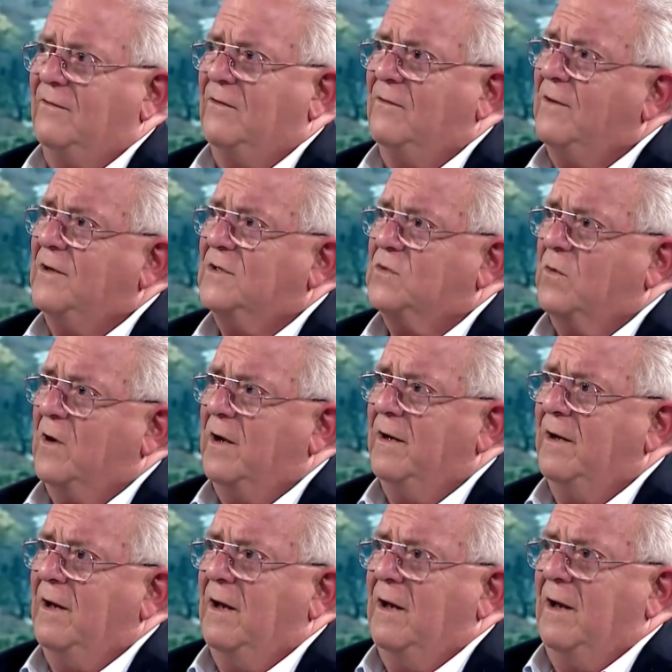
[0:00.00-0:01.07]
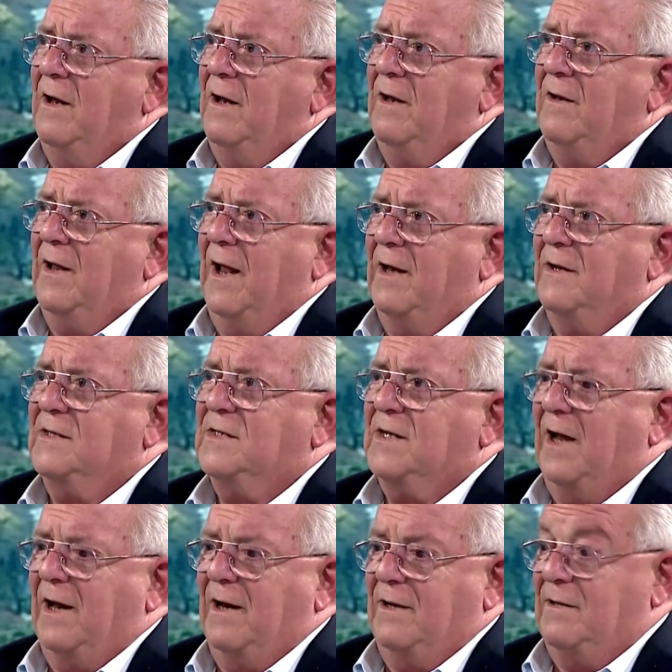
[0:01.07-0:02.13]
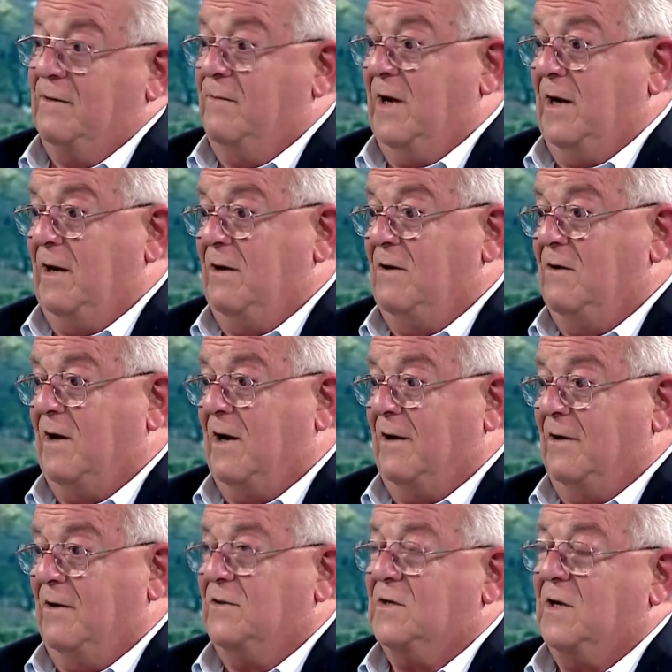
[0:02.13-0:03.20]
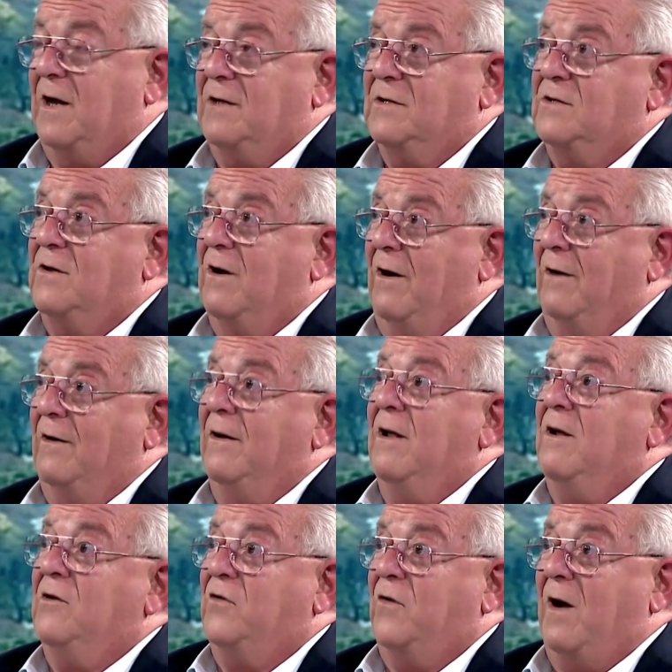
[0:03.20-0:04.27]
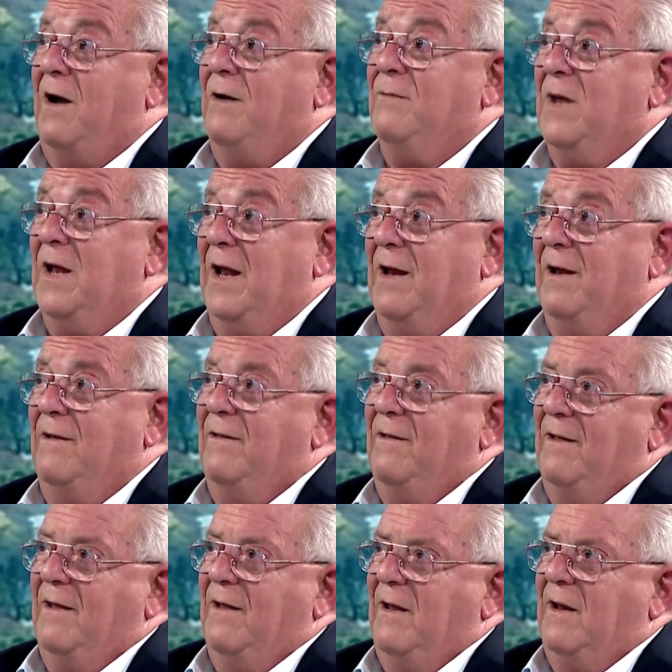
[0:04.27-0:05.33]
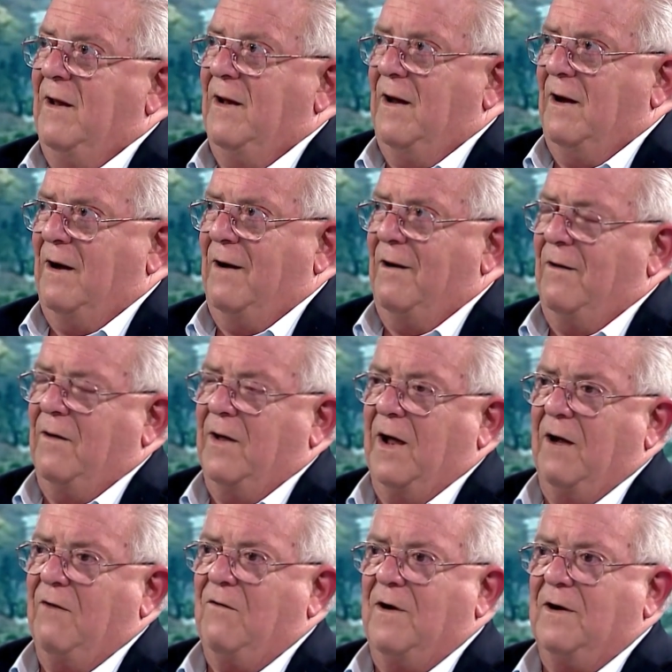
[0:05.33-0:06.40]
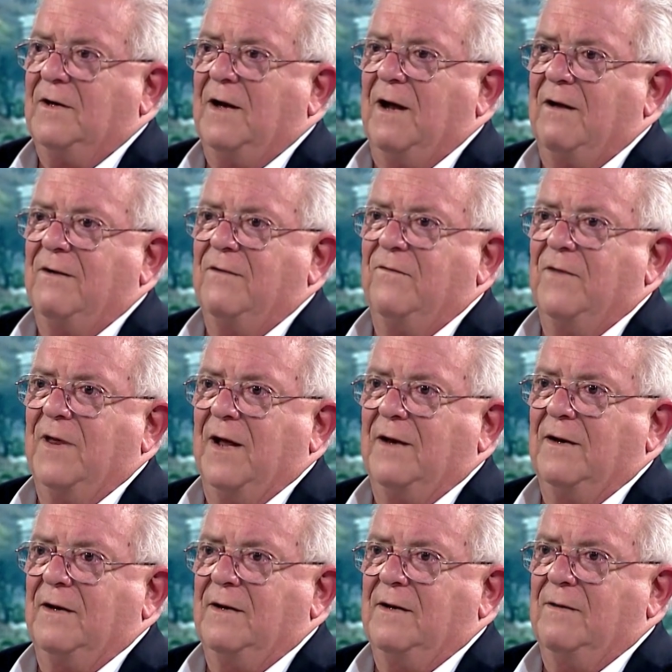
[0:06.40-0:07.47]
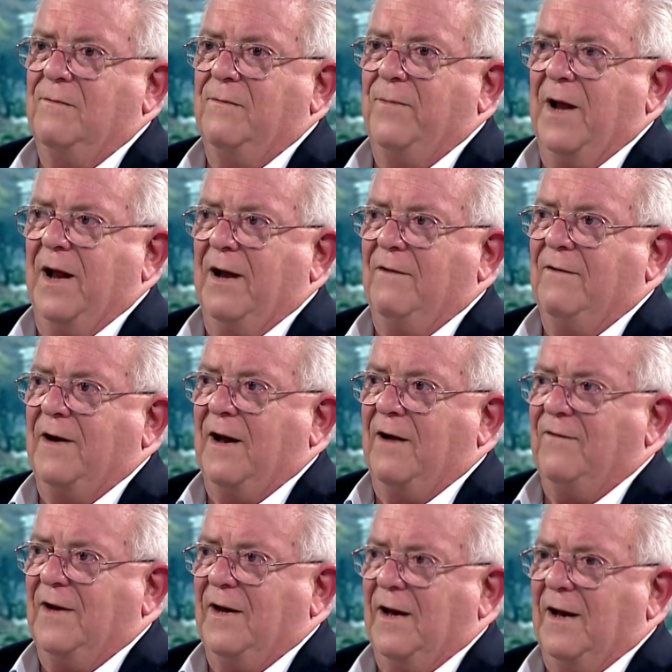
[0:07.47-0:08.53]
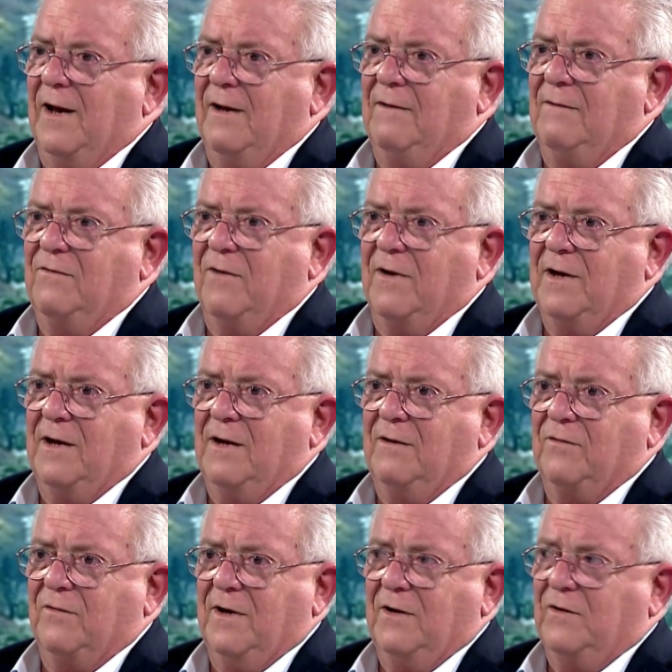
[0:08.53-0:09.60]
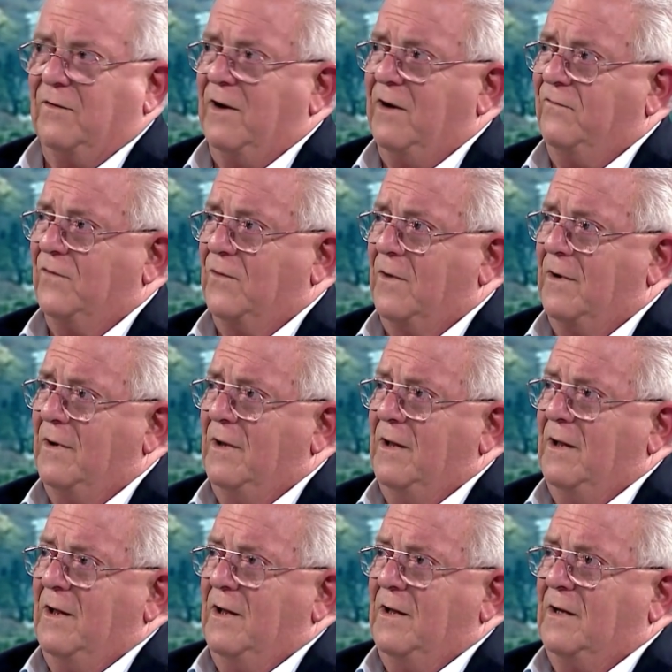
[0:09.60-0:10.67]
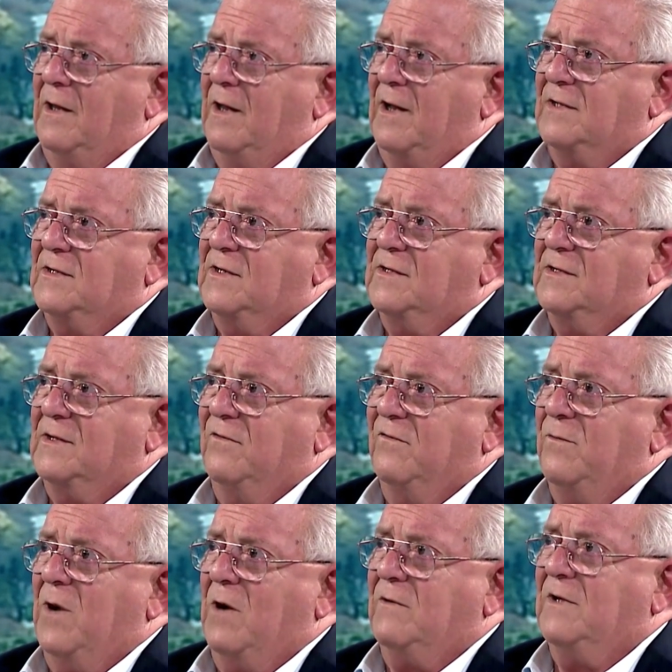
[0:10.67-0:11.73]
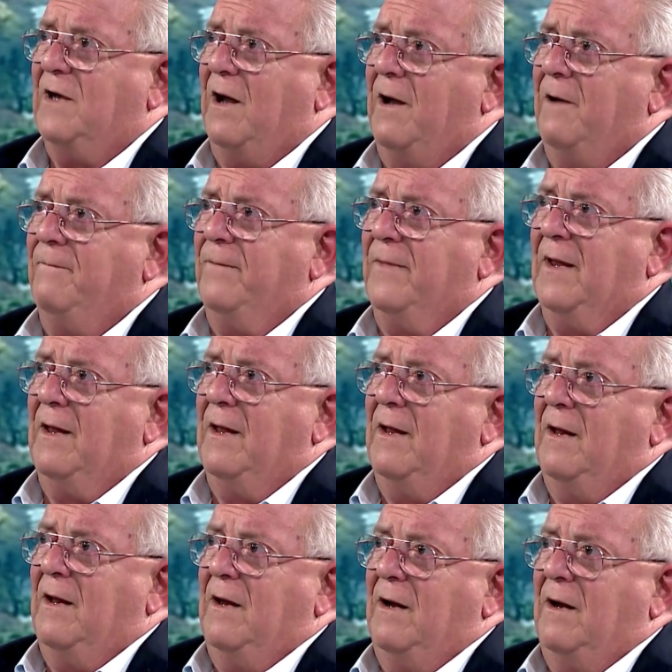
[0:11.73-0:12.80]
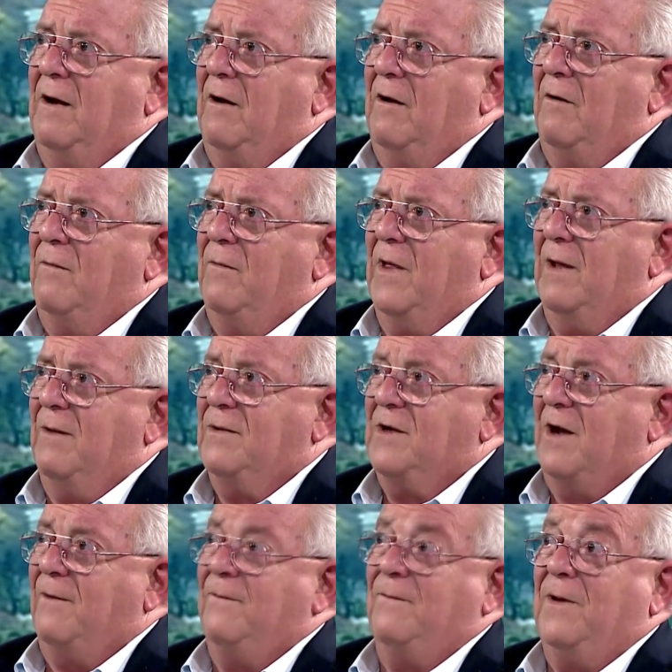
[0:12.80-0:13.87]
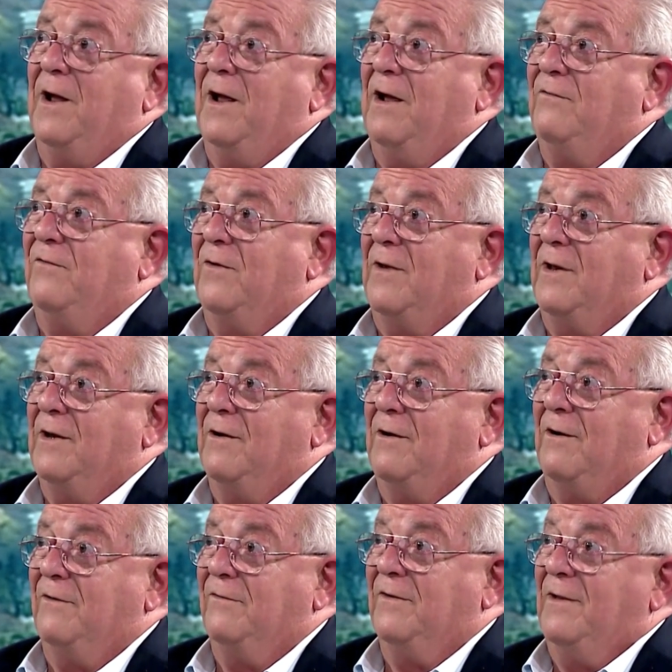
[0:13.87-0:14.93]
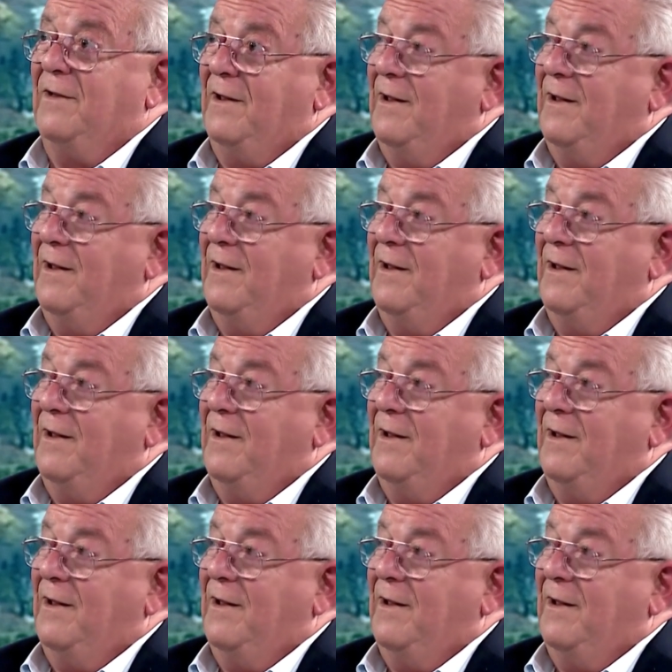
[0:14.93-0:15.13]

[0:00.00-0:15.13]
ever was one, then said to me, you got those guys drunk, try me. I walked out of that banquet having had 23, 24 glasses of Mao Tai, the top of my head falling off,